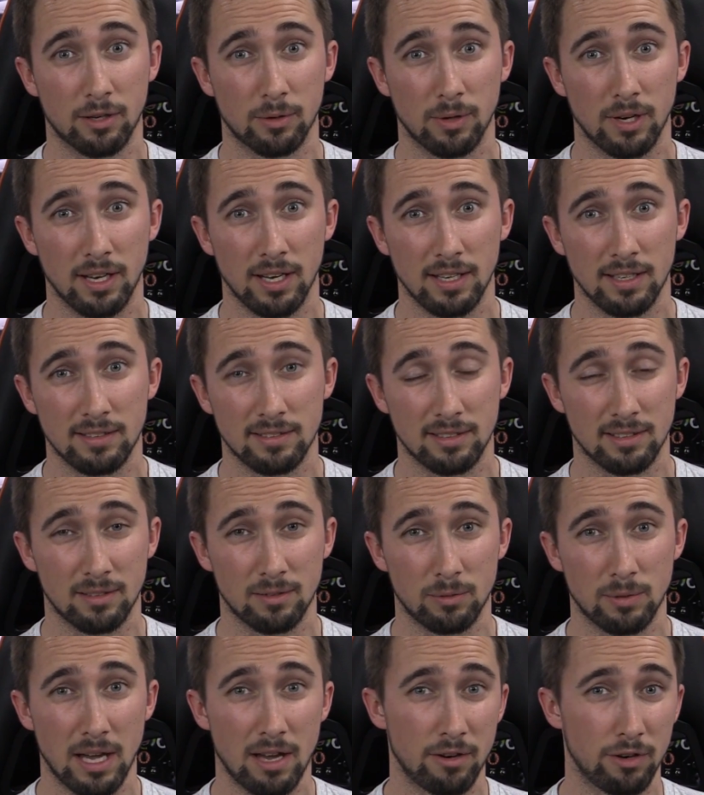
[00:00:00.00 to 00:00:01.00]
great
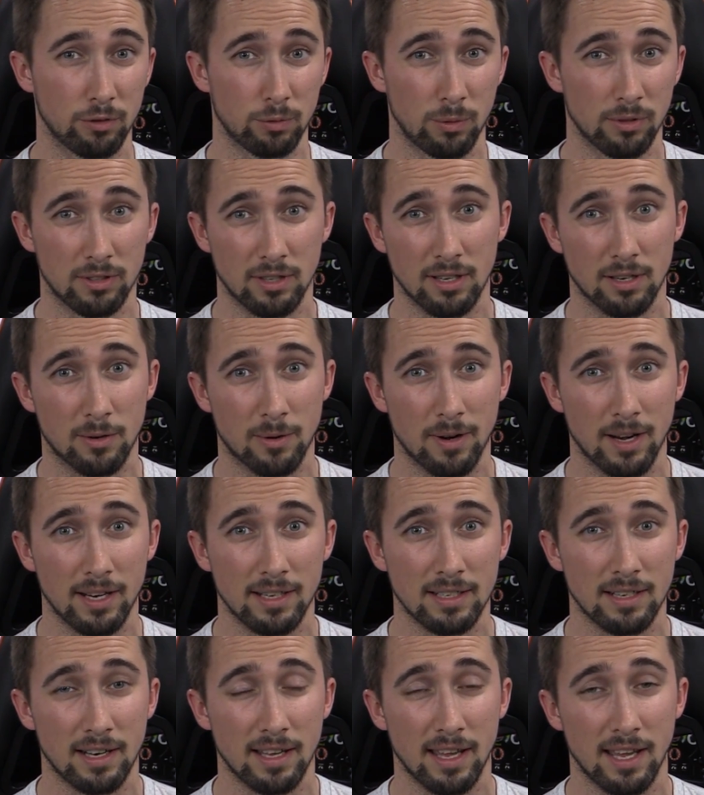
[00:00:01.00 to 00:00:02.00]
and routers weren't that
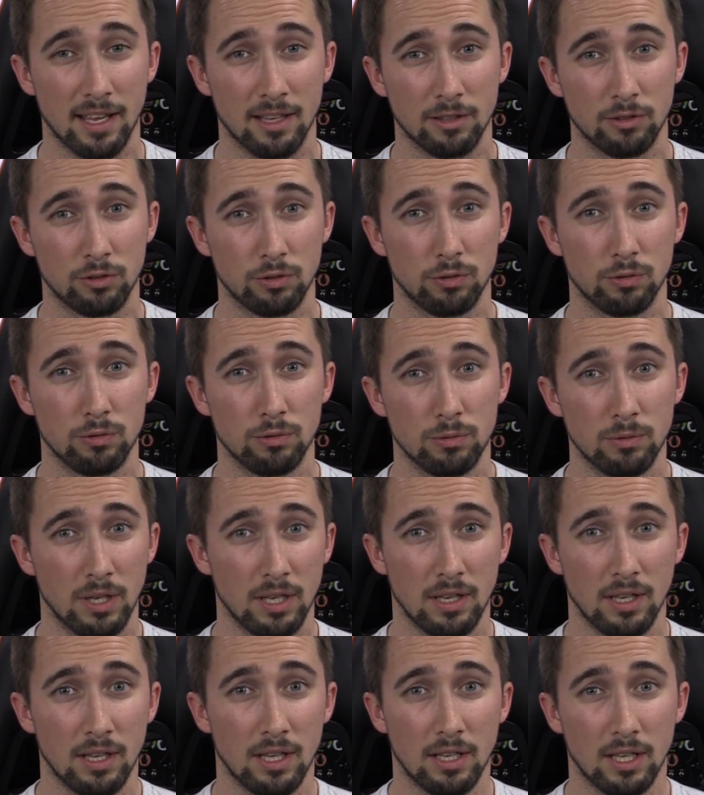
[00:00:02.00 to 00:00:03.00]
great, and I had two
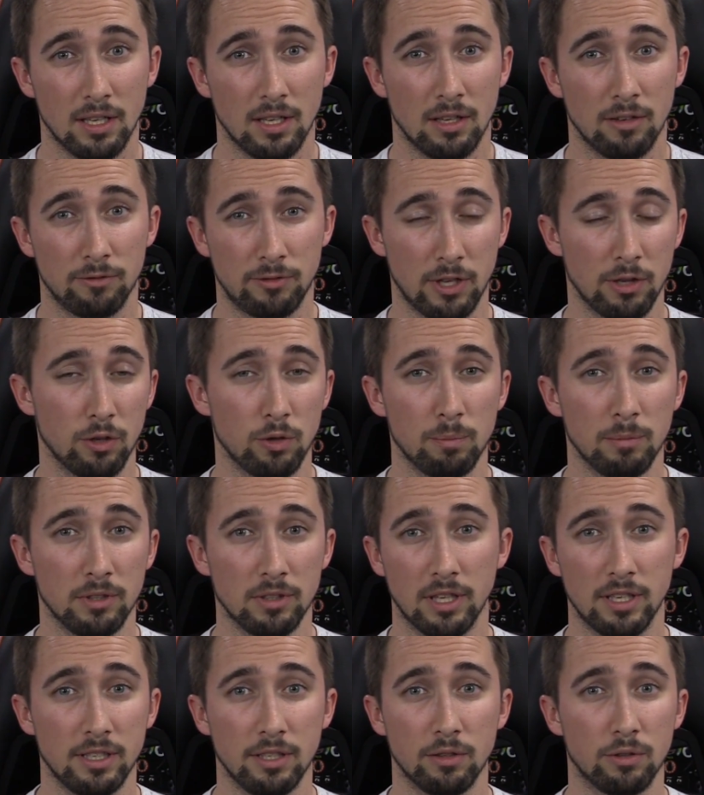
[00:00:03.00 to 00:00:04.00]
fellow
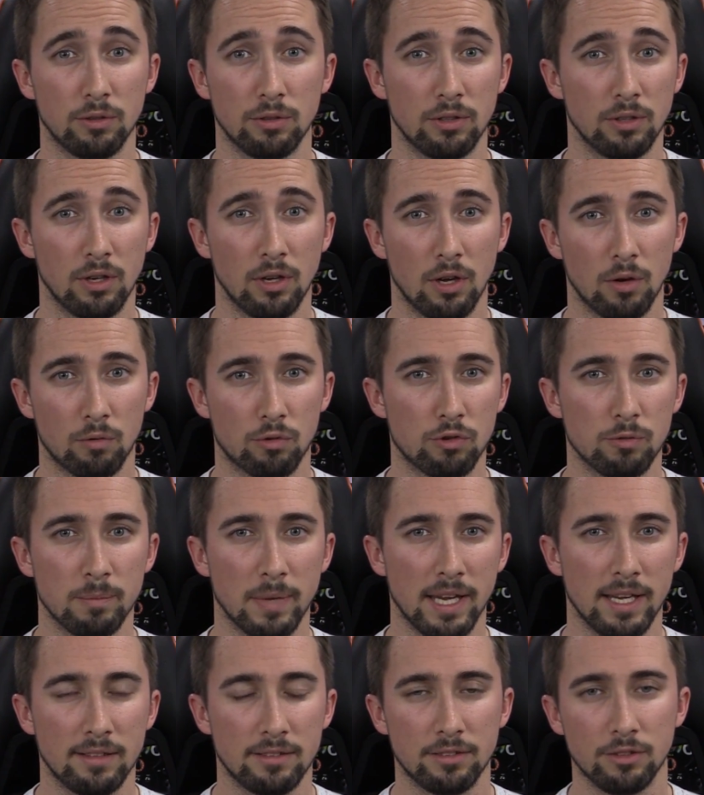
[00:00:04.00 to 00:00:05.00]
millennial
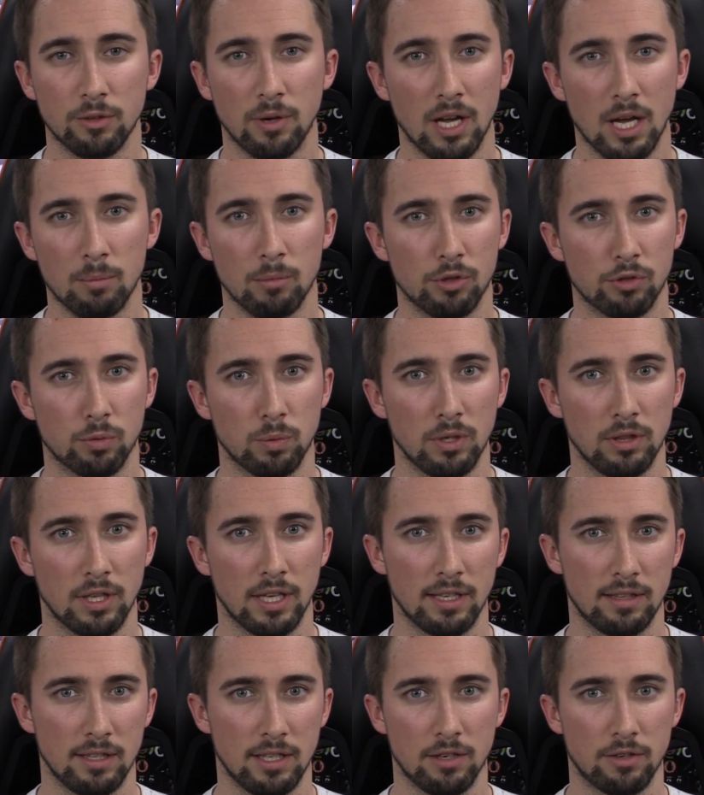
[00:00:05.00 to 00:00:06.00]
roommates, you know how much we
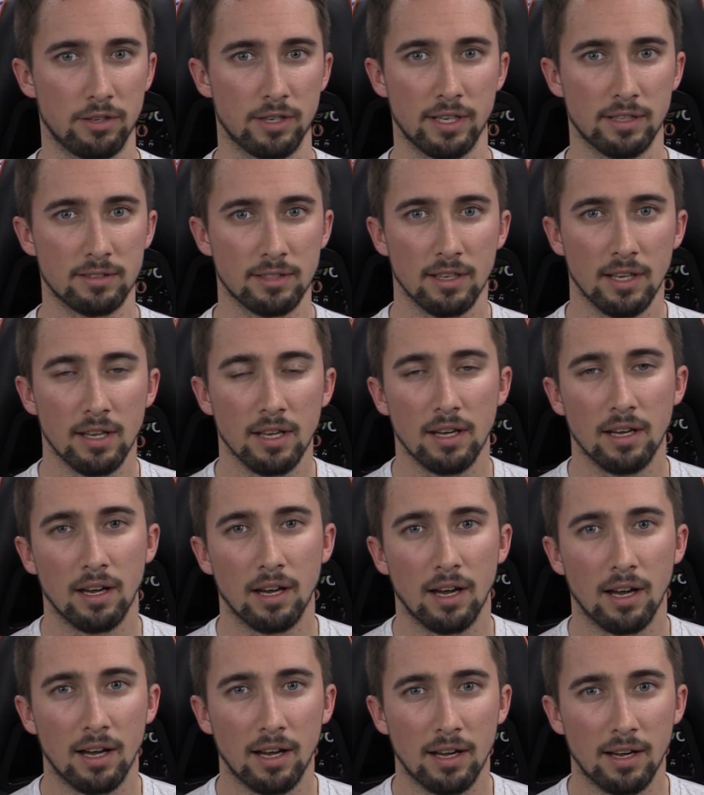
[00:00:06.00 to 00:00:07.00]
like the internet,
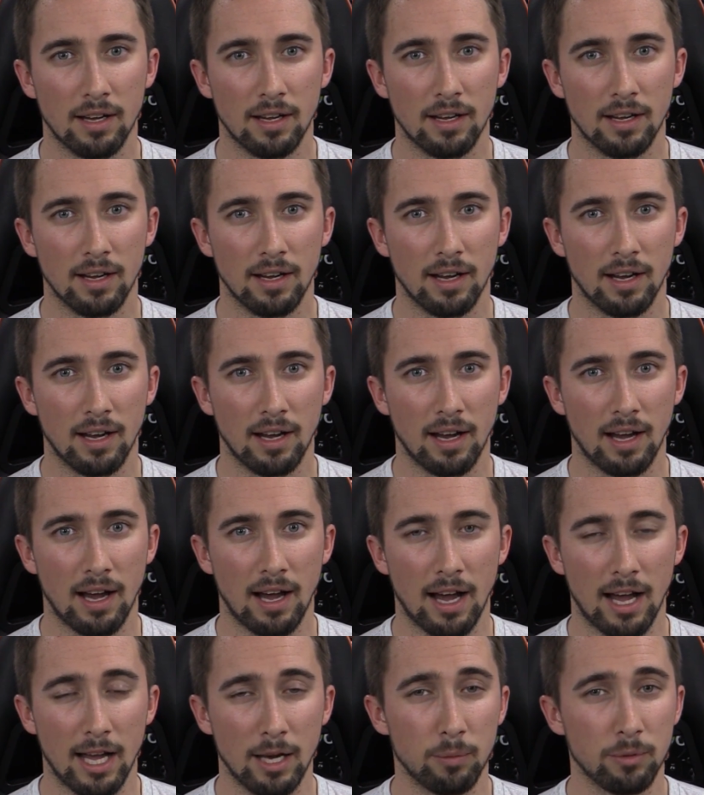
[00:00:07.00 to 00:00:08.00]

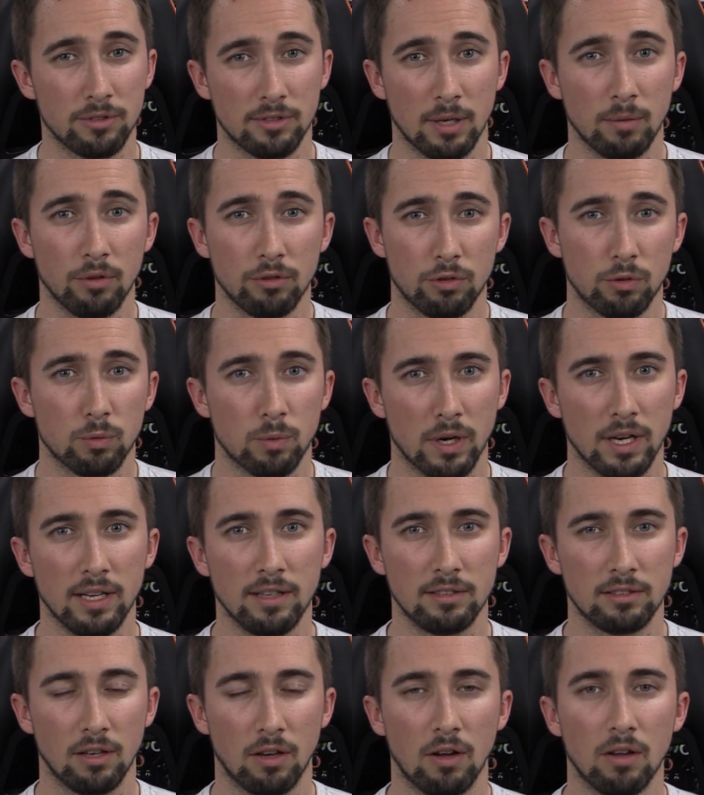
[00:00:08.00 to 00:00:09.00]
I was able to
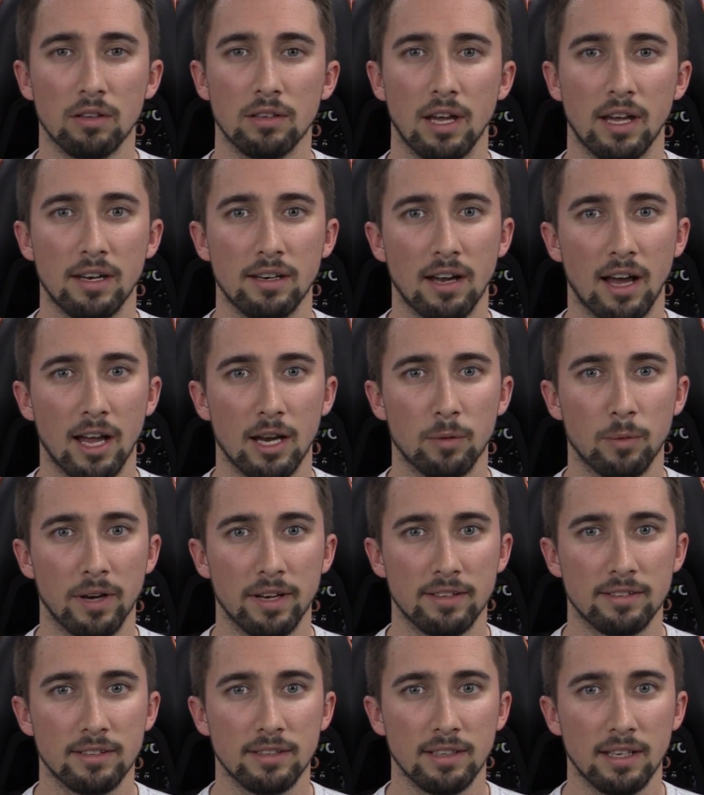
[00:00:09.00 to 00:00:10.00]
race online in
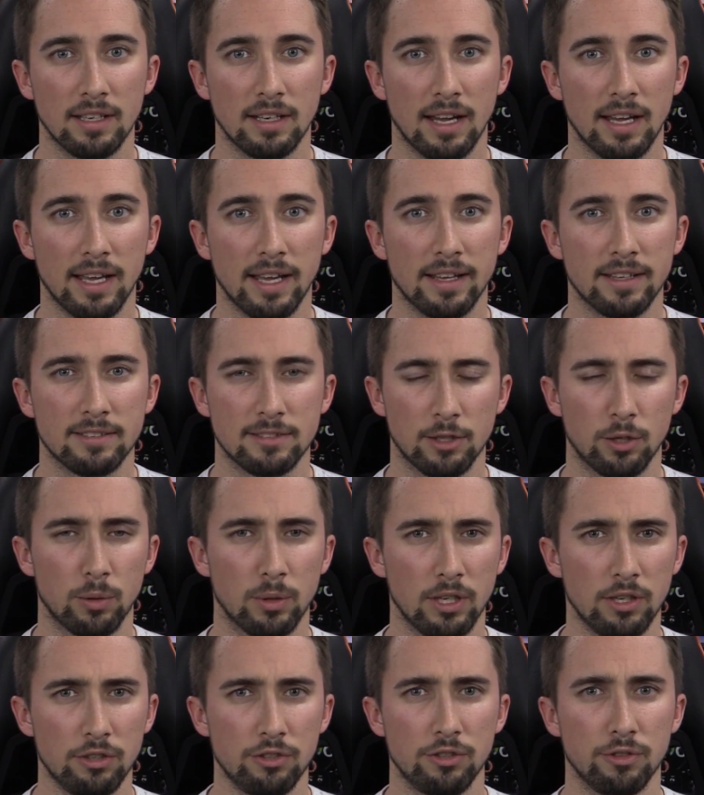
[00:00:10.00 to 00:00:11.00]
iRacing and I had zero
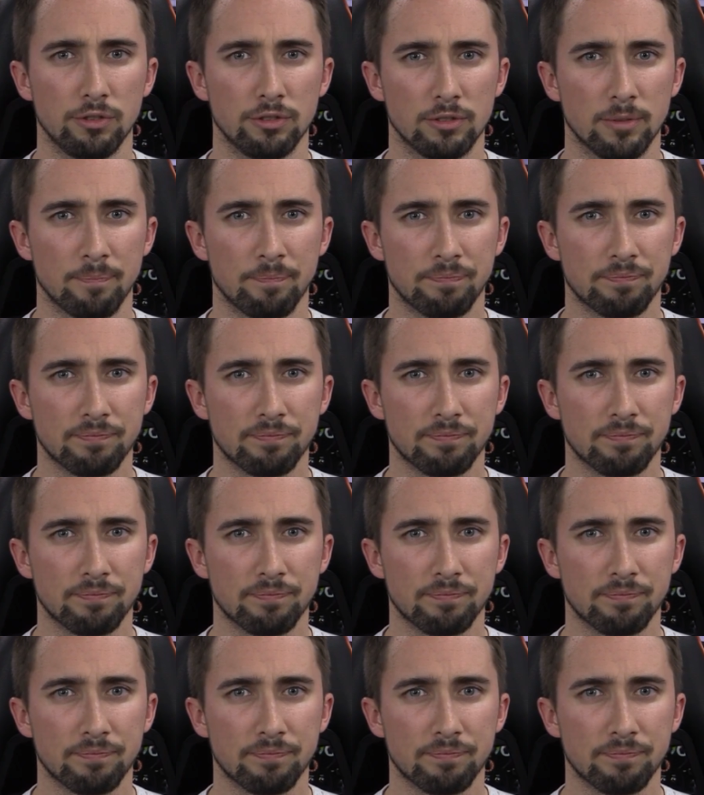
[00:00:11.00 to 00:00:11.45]
issues.